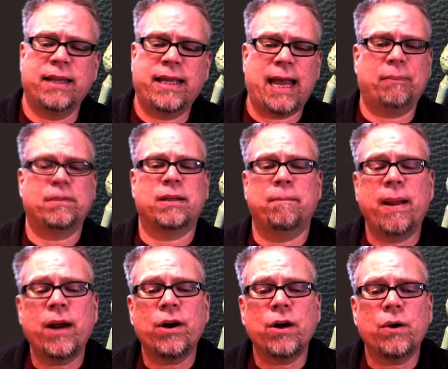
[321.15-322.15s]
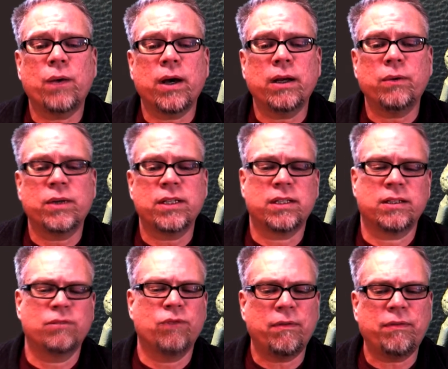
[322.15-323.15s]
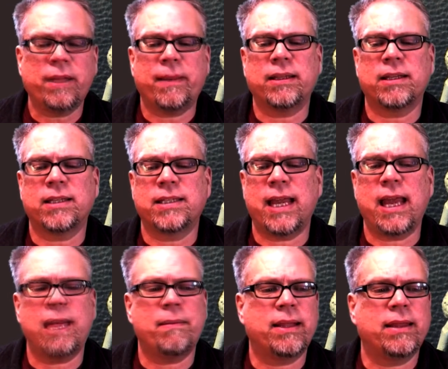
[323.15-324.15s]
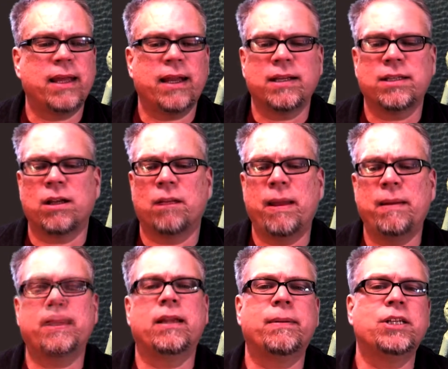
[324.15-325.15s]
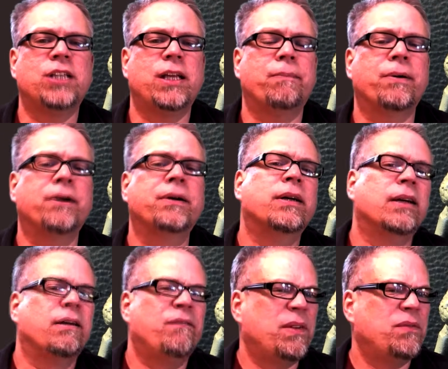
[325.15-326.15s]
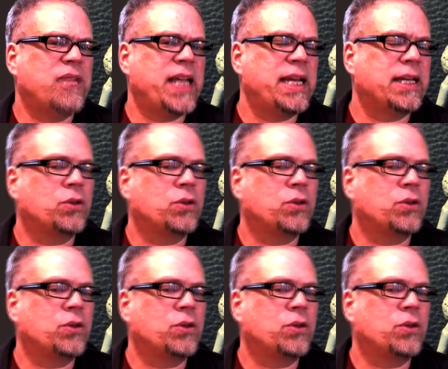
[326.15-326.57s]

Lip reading: Captain America one was roughly about the same. I think I saw maybe a little bit cheaper, $15 to